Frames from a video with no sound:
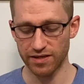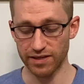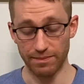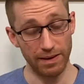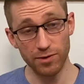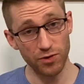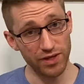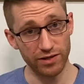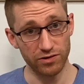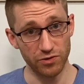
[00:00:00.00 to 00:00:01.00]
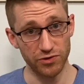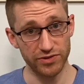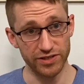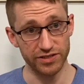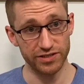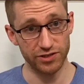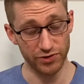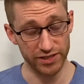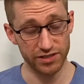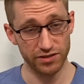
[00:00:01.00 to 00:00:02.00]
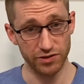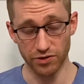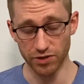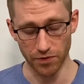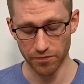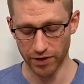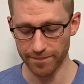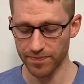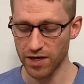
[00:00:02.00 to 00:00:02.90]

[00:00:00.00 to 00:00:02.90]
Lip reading: that maybe you think are older trees, you don't know, right?